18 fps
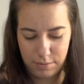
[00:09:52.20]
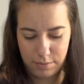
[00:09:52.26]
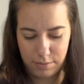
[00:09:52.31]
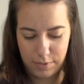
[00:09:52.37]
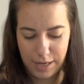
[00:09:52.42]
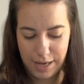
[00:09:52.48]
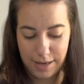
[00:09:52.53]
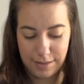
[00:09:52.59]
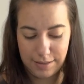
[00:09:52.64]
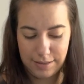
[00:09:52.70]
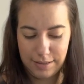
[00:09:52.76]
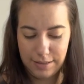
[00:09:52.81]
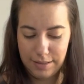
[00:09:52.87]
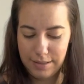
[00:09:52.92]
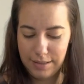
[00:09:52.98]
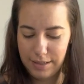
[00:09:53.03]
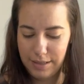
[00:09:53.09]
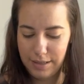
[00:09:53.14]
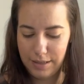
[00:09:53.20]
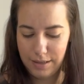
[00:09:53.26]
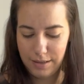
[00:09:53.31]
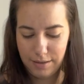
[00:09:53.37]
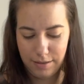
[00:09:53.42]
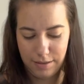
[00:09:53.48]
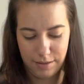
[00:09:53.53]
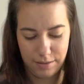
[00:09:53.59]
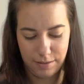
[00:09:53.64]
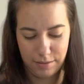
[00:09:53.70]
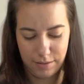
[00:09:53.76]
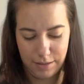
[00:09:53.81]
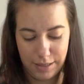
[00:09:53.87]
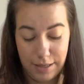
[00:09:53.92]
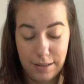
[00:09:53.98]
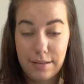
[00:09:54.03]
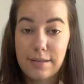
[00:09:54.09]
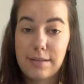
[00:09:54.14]
STD,
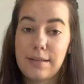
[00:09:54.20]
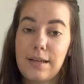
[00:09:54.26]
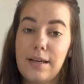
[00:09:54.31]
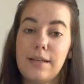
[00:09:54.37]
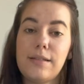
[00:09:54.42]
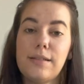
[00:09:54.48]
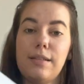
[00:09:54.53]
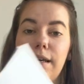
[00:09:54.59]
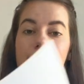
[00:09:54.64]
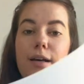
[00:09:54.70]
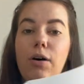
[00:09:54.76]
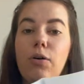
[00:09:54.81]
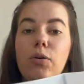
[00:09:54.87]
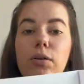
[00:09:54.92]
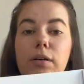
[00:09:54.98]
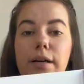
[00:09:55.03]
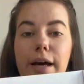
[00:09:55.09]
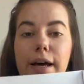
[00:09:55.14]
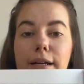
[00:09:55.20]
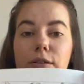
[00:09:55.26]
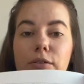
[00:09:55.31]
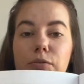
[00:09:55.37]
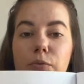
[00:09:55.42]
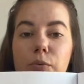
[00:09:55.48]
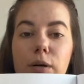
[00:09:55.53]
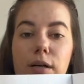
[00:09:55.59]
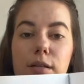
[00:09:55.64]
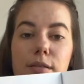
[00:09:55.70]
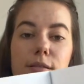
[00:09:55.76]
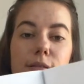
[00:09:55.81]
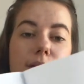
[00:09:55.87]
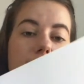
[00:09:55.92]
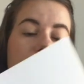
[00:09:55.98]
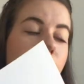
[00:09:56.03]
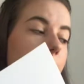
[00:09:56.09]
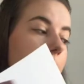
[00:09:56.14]
incest, yeah, all kind of ones.
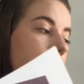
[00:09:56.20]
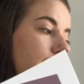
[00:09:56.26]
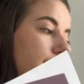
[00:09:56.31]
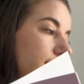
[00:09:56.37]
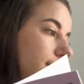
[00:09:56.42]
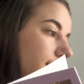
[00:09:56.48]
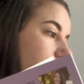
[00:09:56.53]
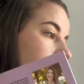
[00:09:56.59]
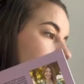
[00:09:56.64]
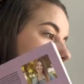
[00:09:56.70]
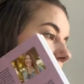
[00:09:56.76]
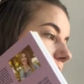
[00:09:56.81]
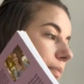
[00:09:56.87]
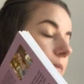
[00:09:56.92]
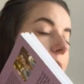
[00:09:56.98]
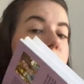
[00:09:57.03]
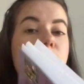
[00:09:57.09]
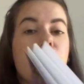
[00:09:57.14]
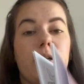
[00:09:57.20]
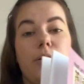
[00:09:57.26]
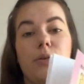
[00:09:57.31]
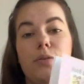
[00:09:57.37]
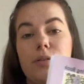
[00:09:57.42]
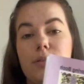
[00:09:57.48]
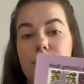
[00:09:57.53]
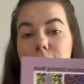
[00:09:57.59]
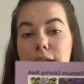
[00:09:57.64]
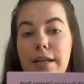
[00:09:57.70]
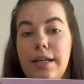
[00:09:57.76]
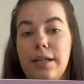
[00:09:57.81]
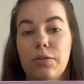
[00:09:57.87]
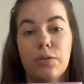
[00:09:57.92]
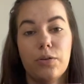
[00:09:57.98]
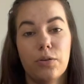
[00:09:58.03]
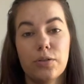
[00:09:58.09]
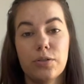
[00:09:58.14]
So it
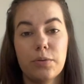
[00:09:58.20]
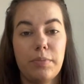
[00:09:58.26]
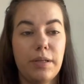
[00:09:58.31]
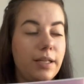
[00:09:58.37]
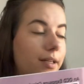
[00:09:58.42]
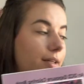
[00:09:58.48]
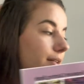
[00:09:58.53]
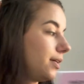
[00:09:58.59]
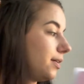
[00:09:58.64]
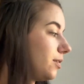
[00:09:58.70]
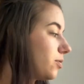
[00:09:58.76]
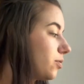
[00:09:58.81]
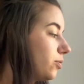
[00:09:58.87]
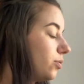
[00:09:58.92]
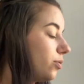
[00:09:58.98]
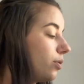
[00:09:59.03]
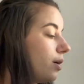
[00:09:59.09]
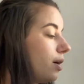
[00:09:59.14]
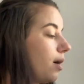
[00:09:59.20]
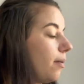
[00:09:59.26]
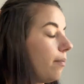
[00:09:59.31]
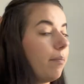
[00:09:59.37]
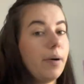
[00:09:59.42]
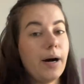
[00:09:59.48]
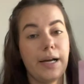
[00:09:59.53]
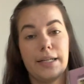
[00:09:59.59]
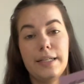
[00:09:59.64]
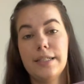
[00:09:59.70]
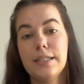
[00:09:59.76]
could also be an idea to buy this